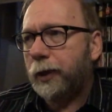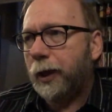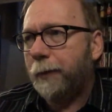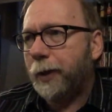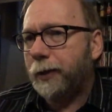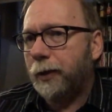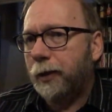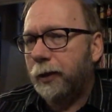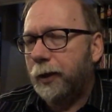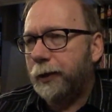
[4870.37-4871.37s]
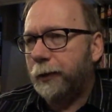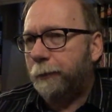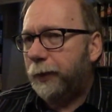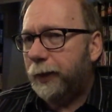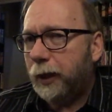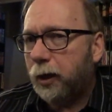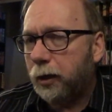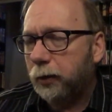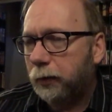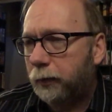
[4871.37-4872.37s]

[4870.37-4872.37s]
came as a as a BDR,